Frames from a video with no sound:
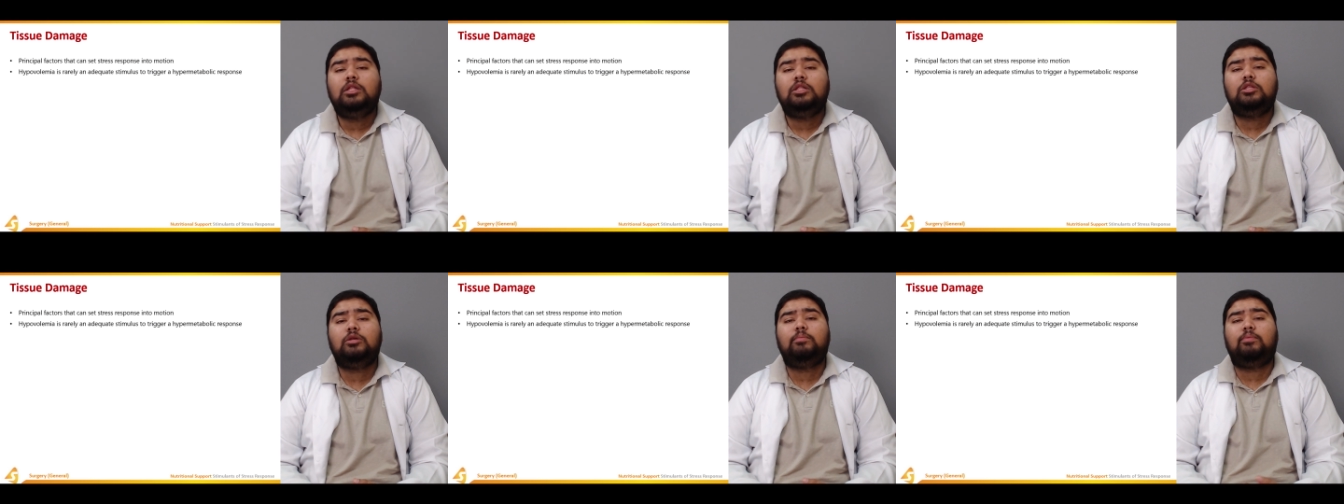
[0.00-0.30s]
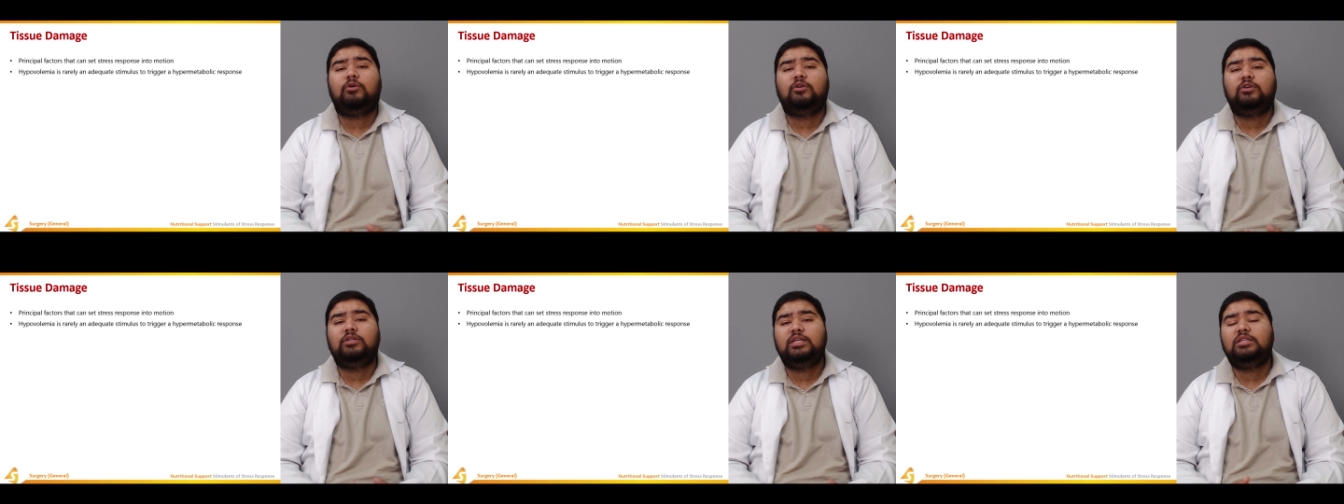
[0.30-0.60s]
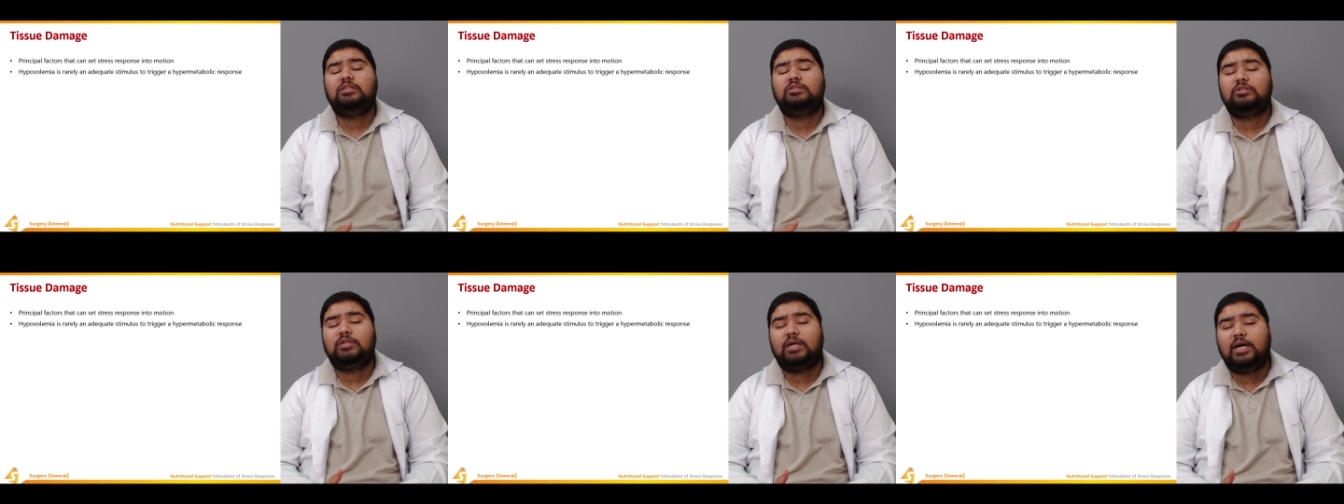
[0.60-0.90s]
the
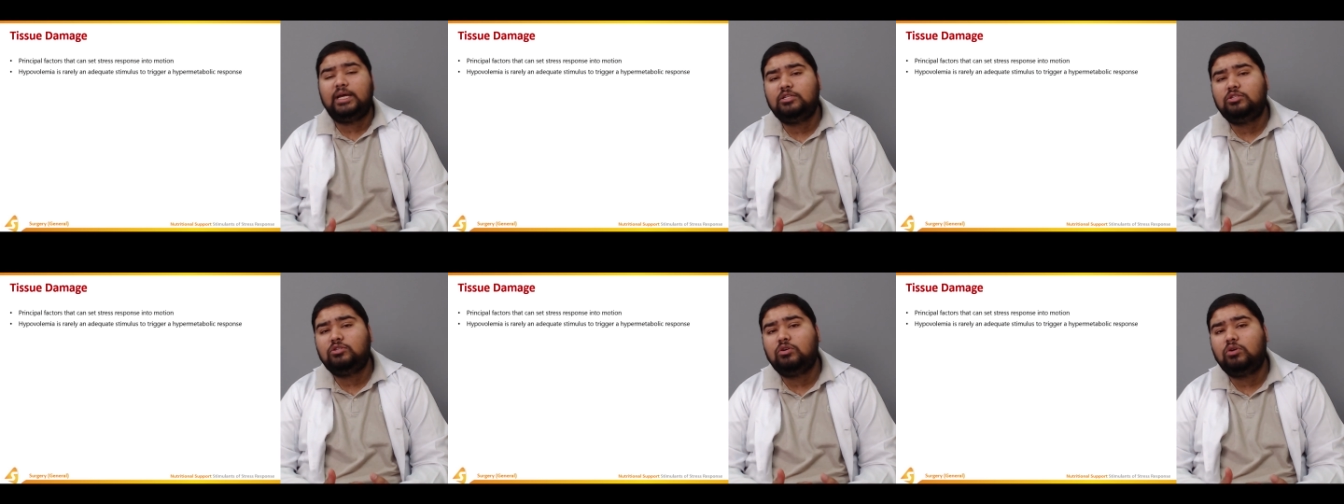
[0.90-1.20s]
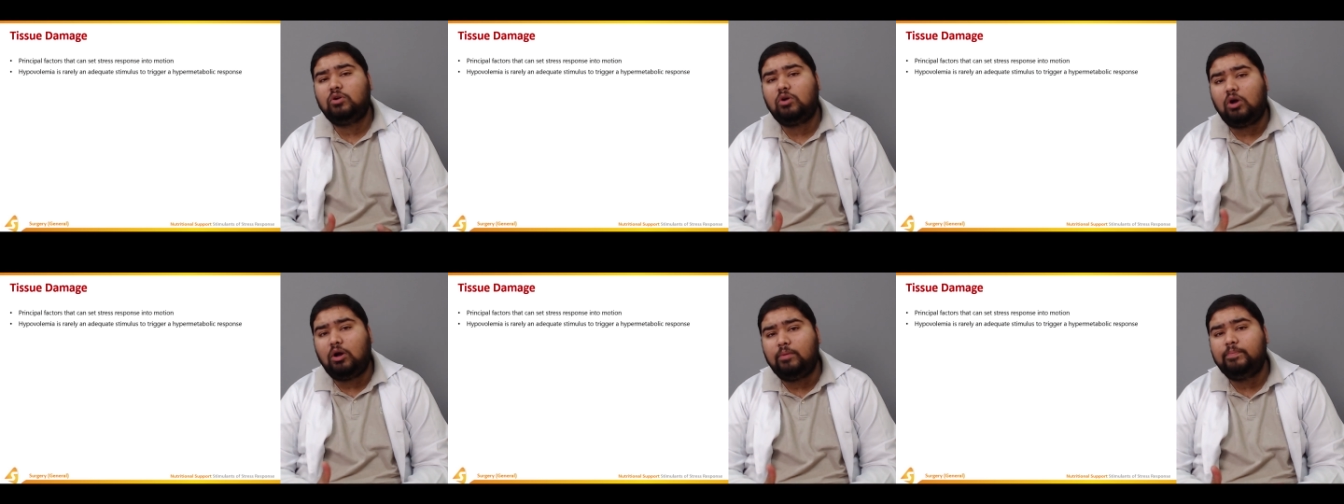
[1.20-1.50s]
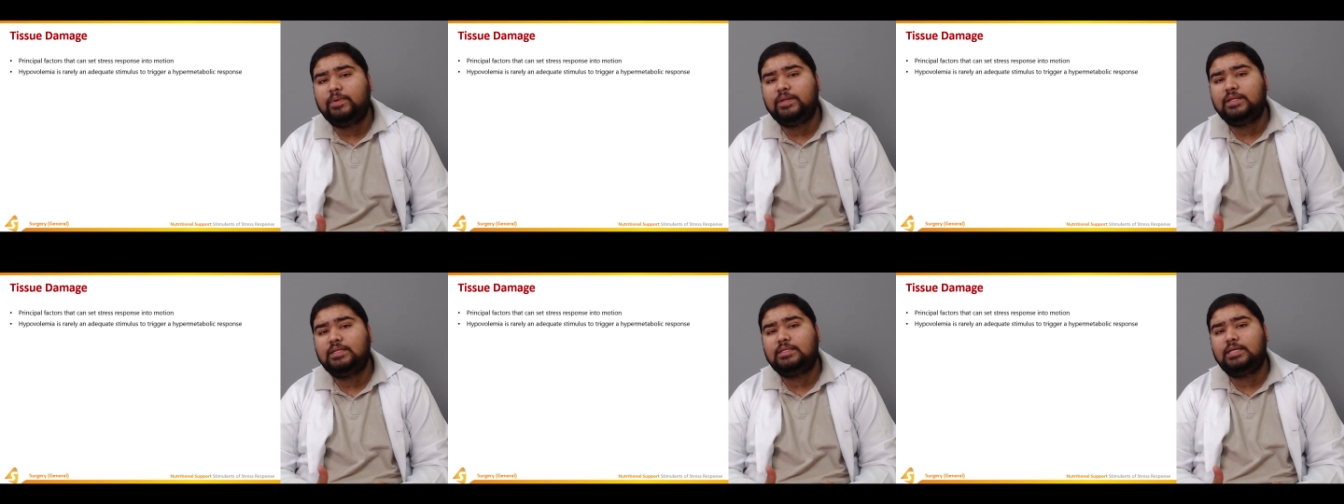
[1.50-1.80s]
body tries to
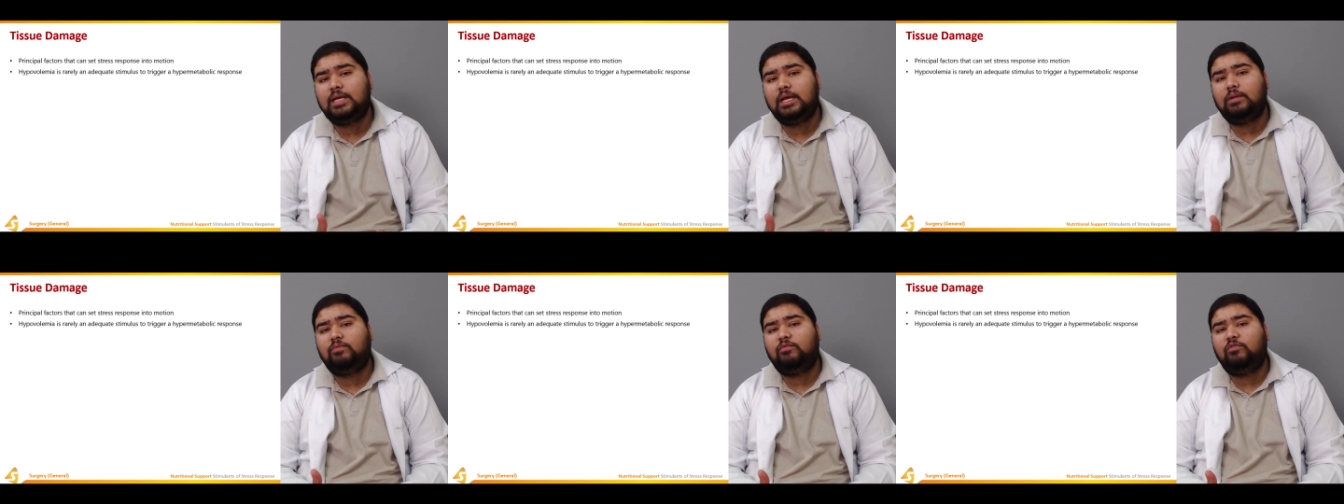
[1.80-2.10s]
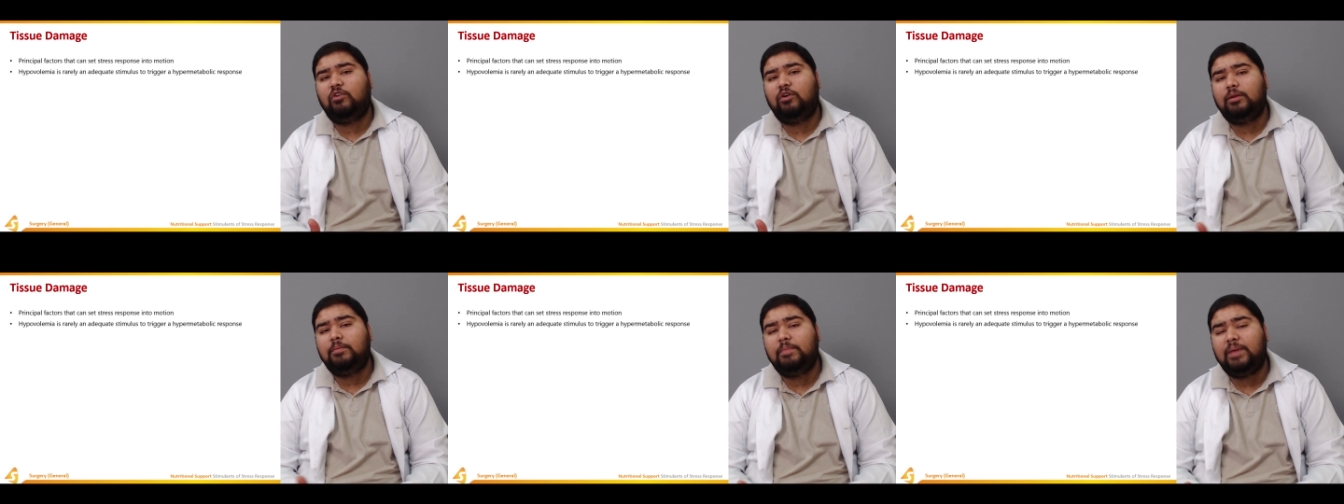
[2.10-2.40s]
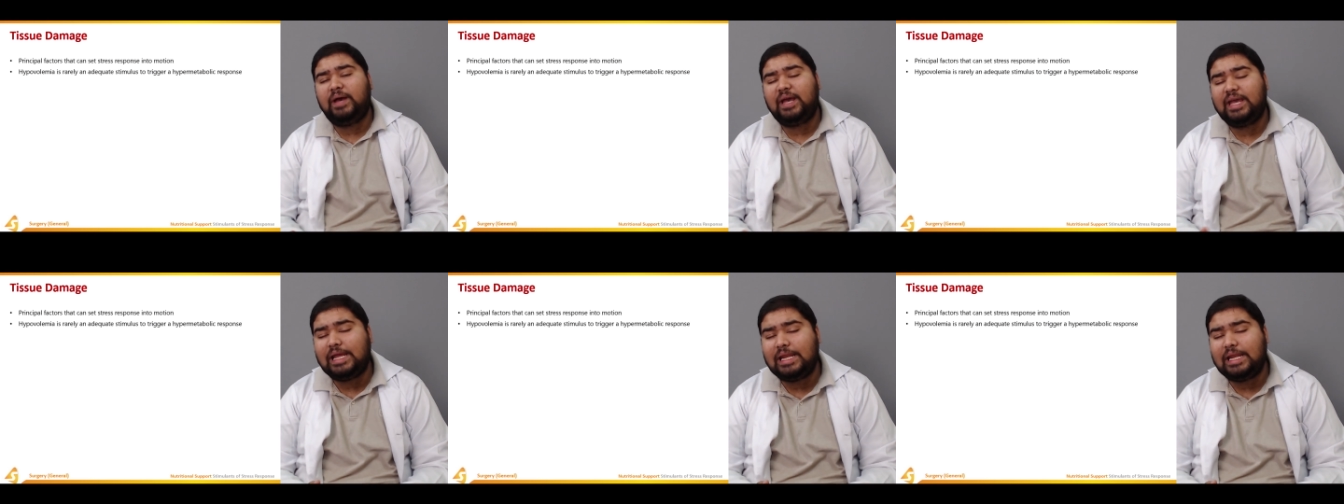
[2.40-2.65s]
compensate for it by